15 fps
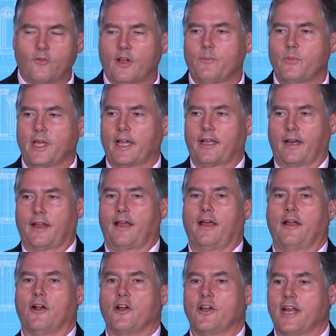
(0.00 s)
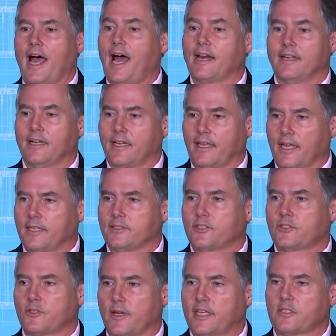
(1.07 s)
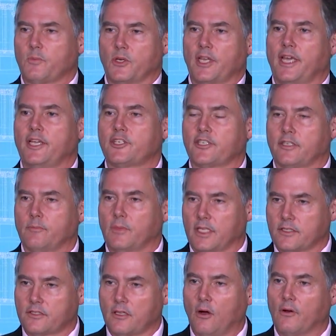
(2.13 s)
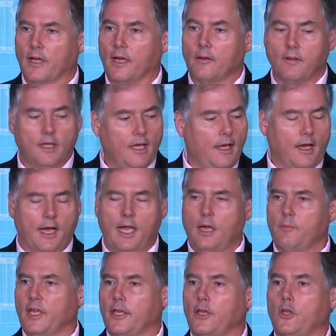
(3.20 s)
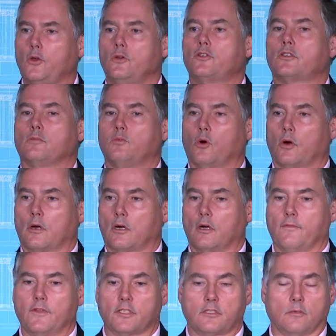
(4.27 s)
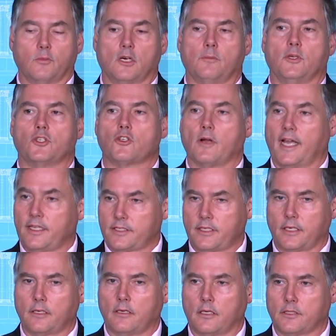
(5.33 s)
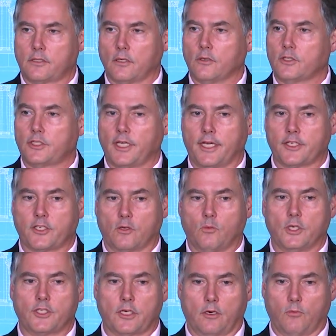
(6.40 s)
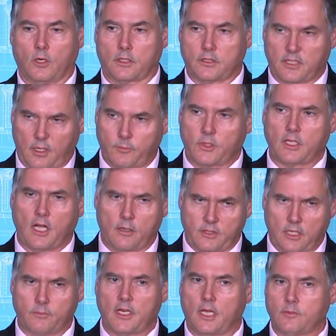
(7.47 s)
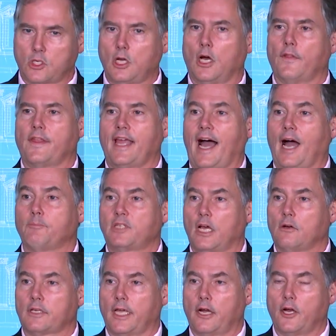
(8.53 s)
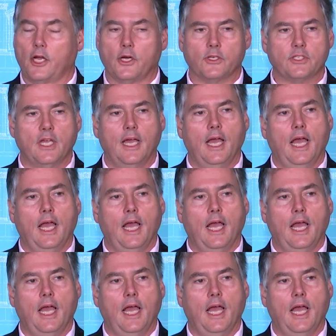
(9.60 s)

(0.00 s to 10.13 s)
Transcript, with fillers: Runbeck and I are not against transportation in Minnesota. I am a huge supporter of the Suburban Transit Association, which are what some sometimes called the opt-out carriers.